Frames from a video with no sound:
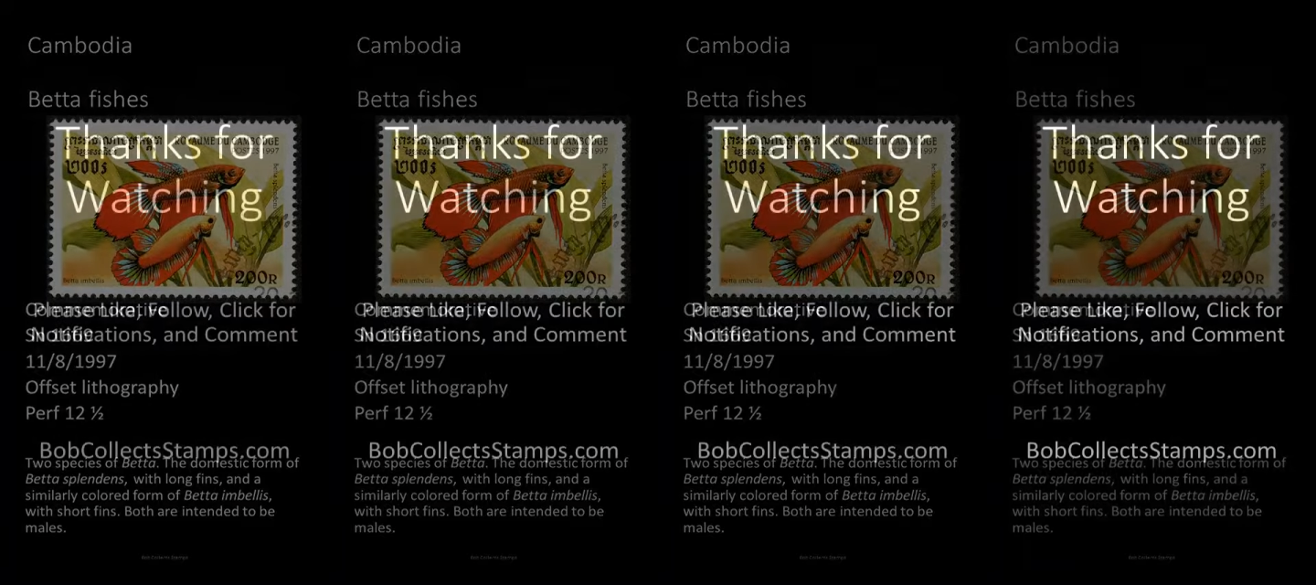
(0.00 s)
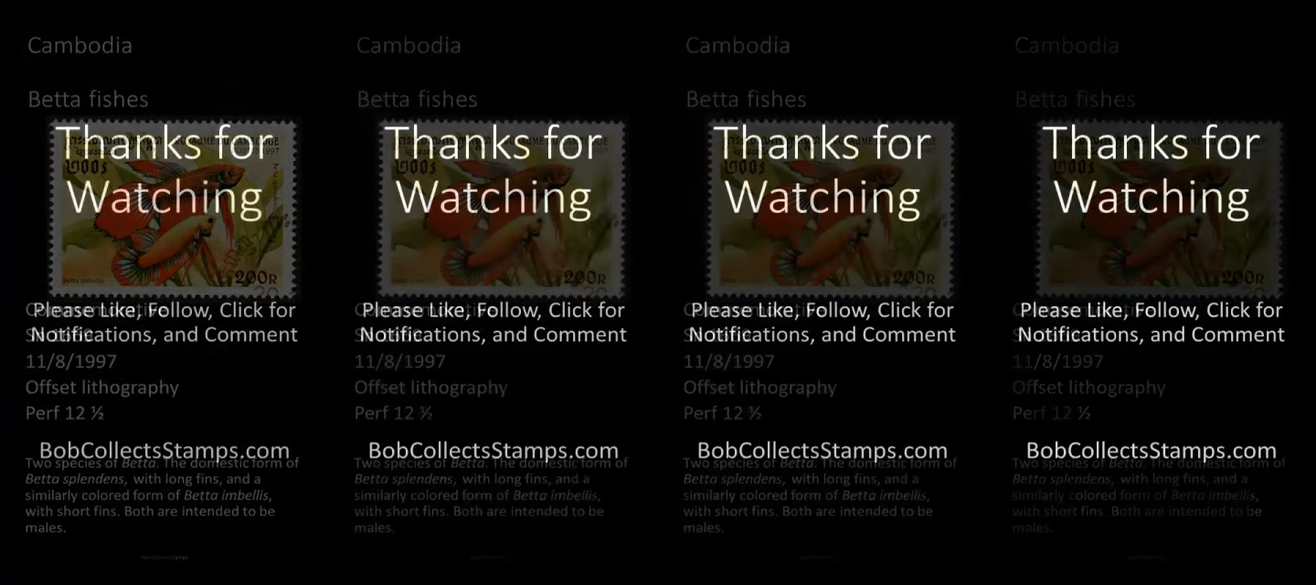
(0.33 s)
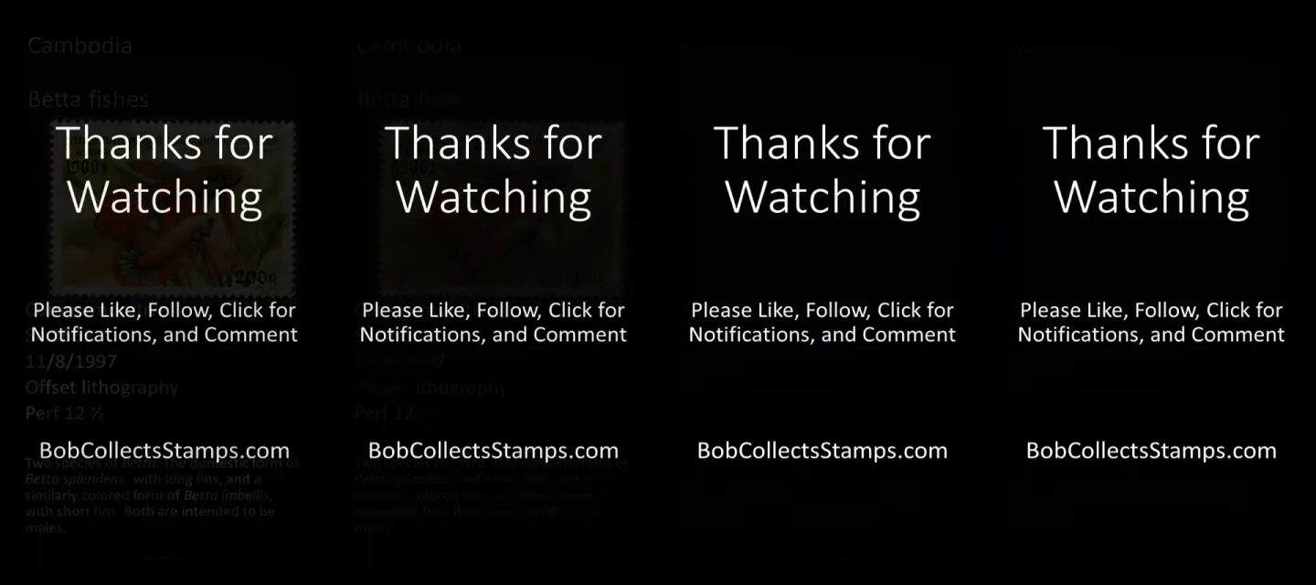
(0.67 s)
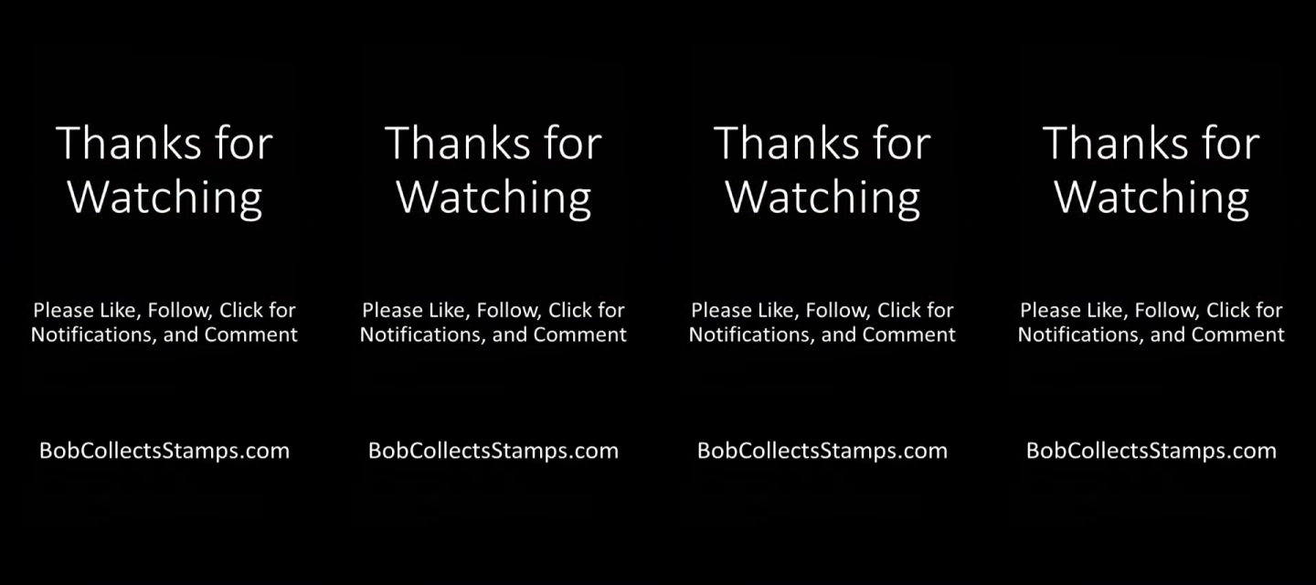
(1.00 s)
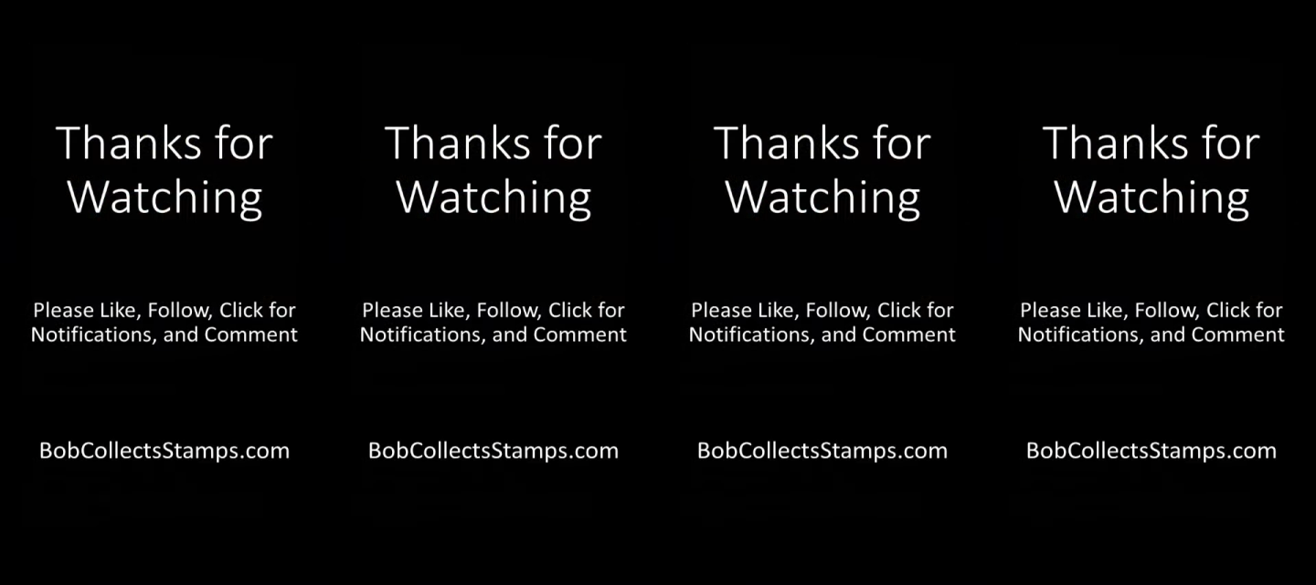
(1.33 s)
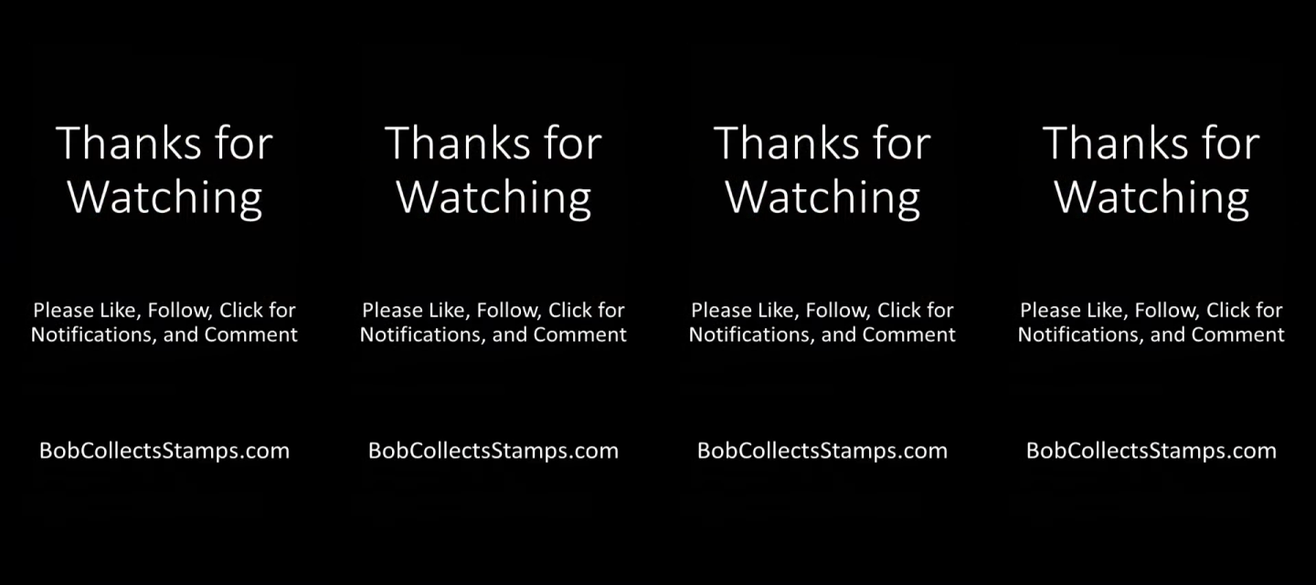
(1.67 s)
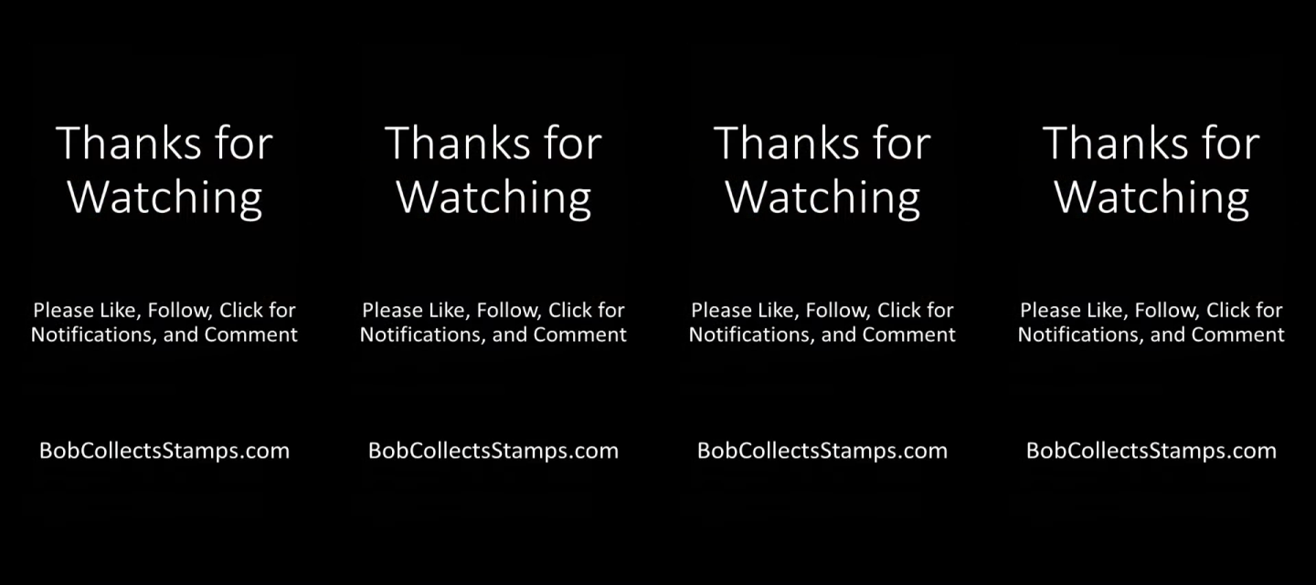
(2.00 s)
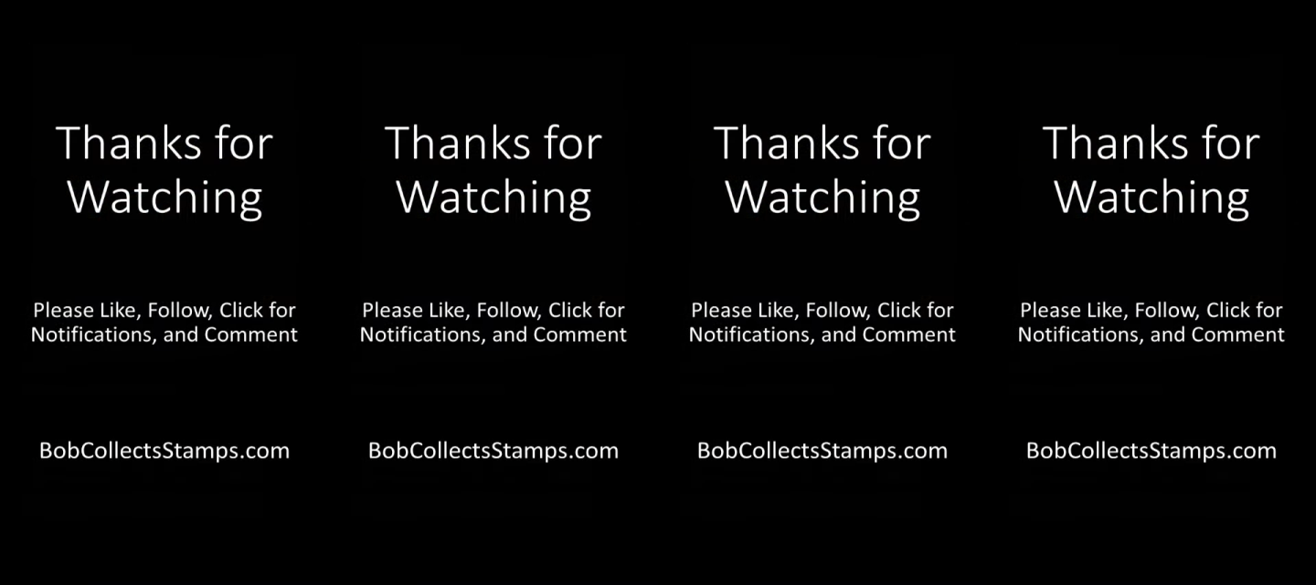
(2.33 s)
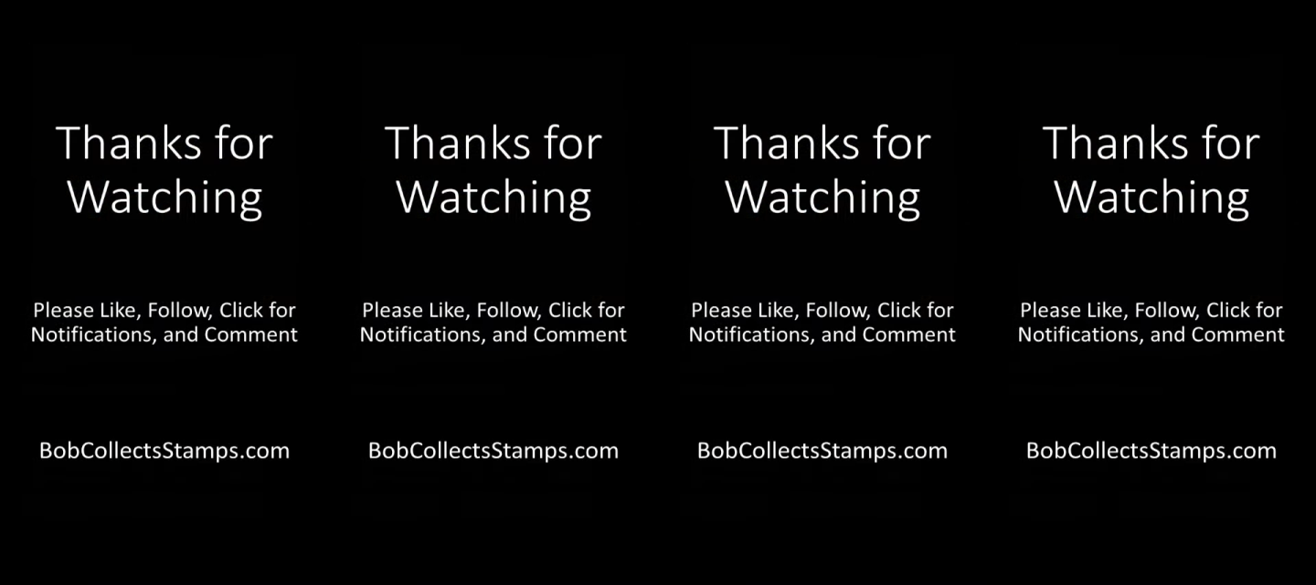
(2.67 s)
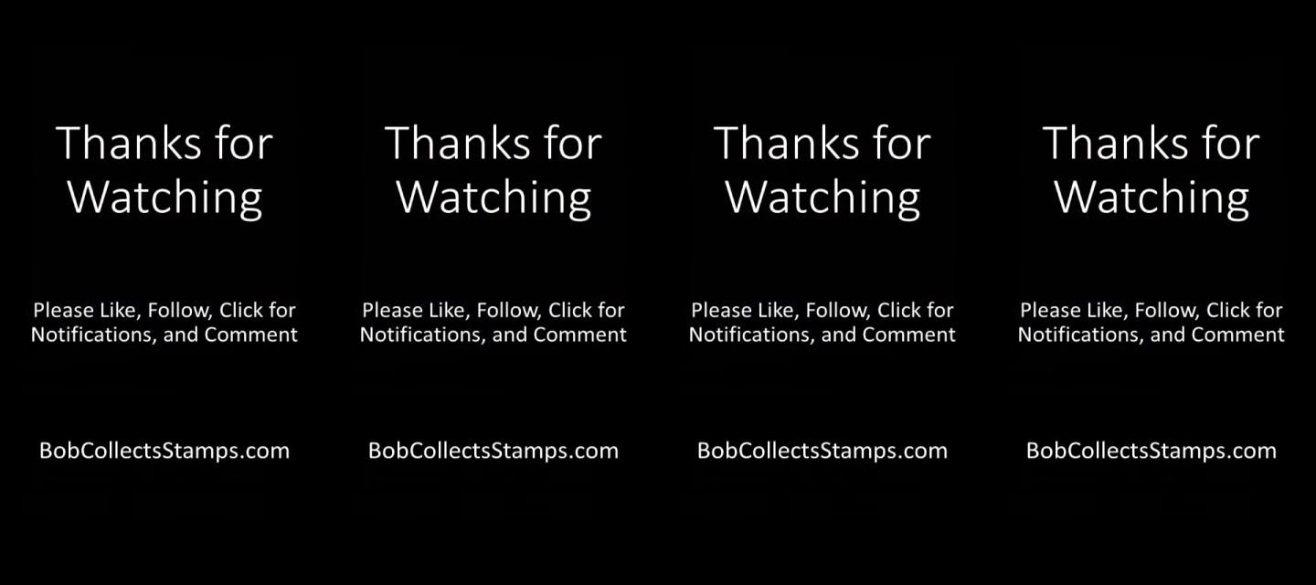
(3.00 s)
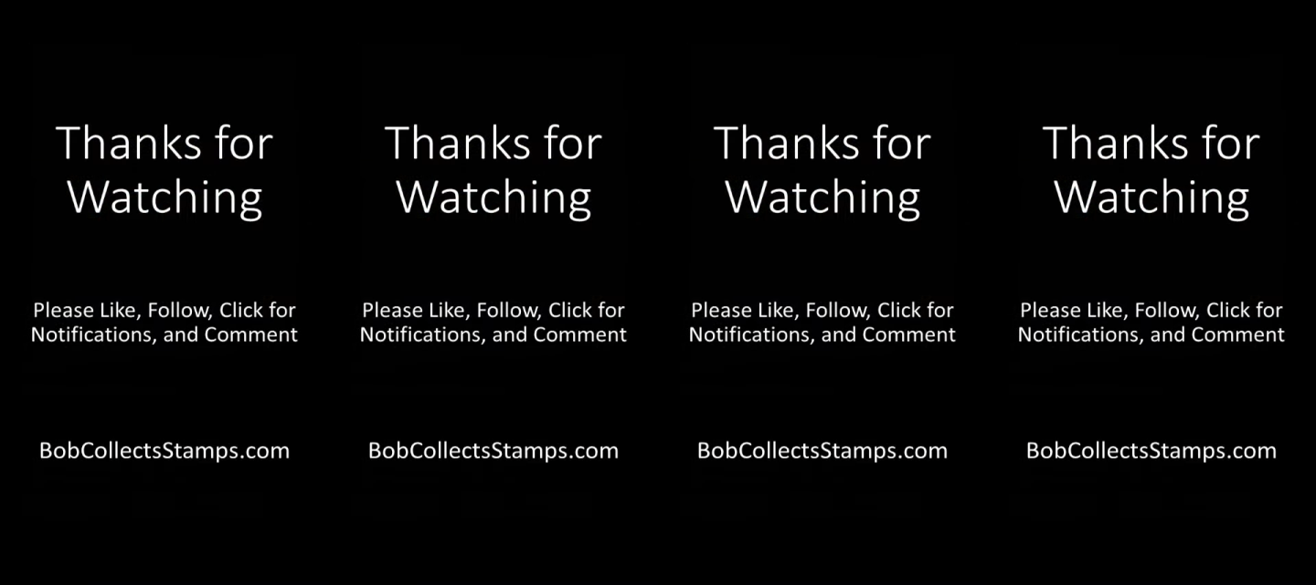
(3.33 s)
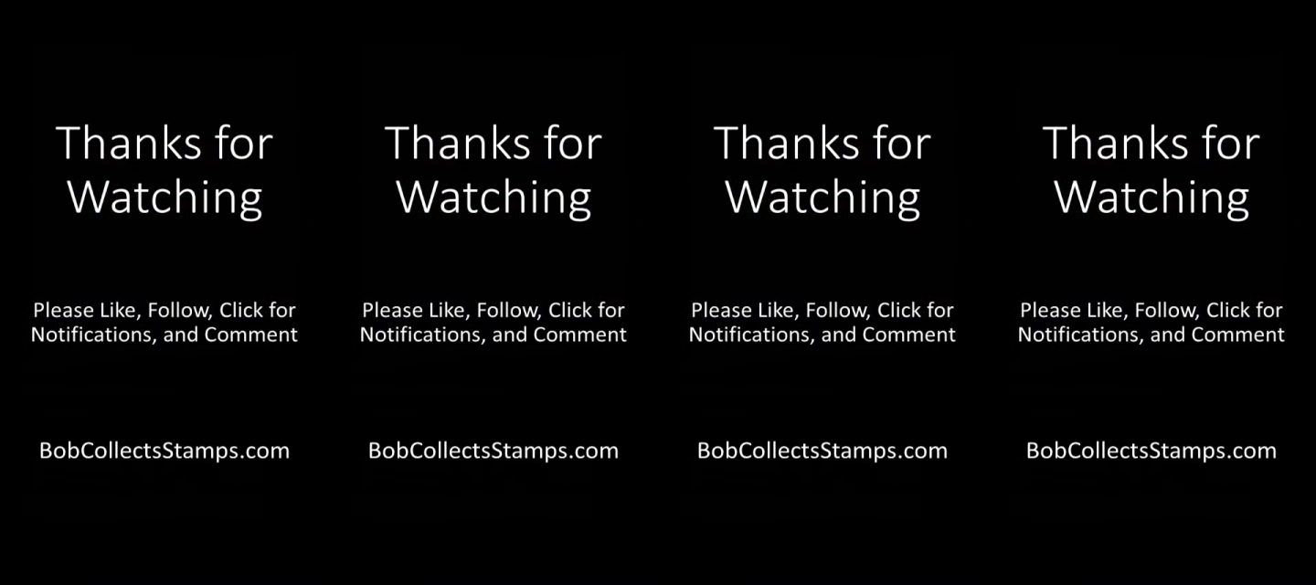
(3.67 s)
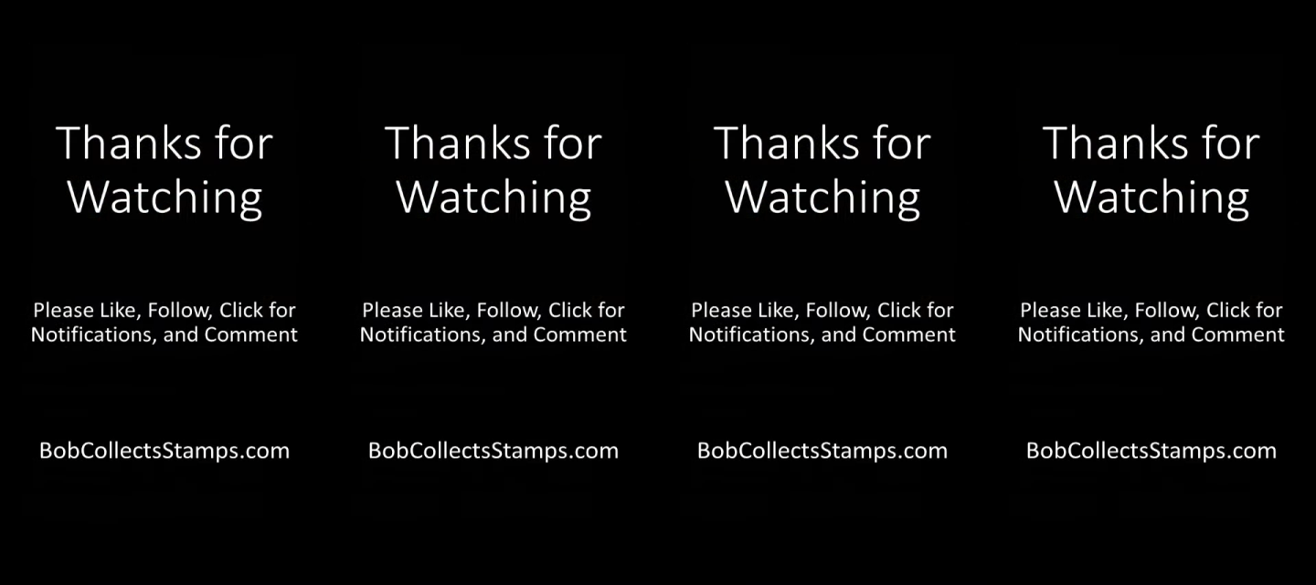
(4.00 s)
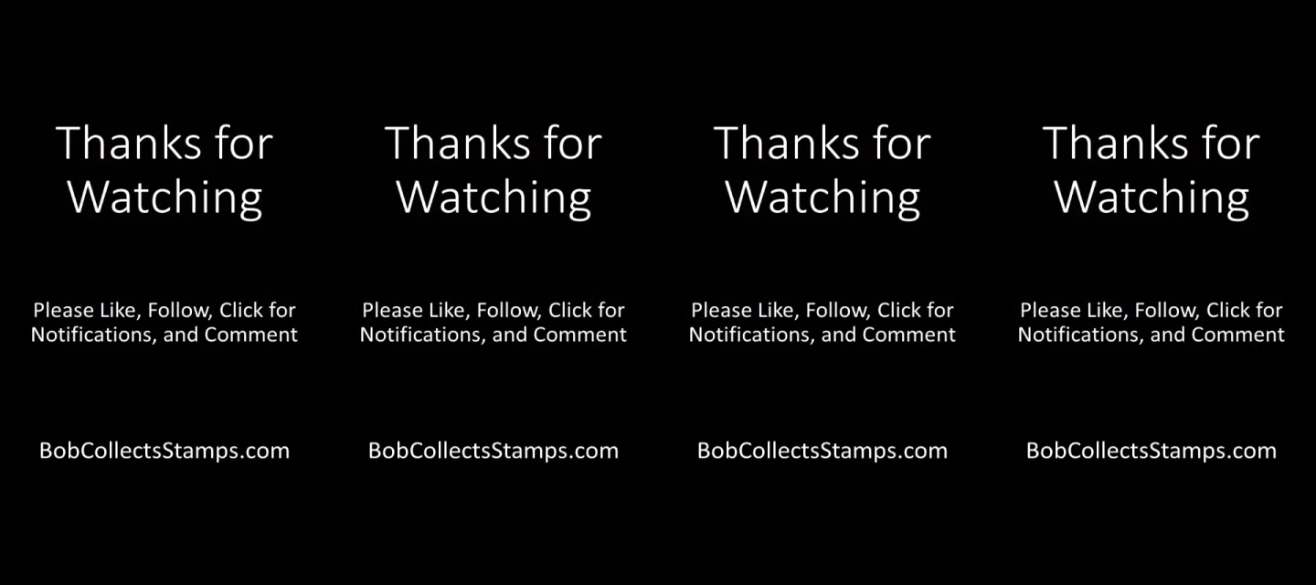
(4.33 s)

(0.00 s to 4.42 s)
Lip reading: Nobody's mouth can be seen.